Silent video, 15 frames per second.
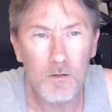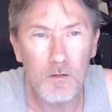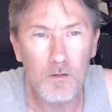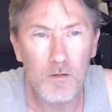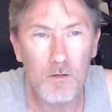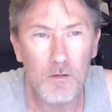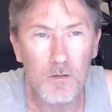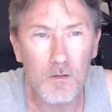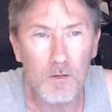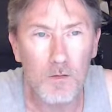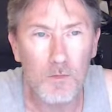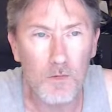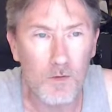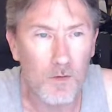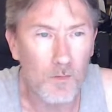Oh
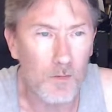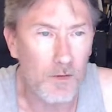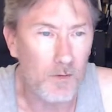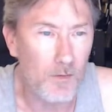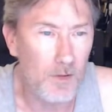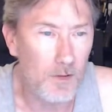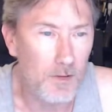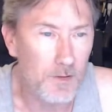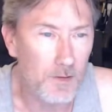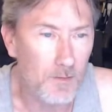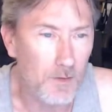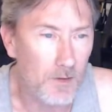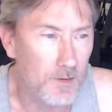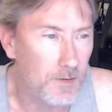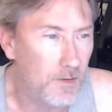boy, oh boy, where is it?
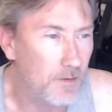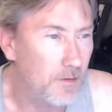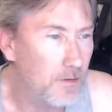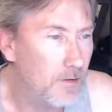Where is it?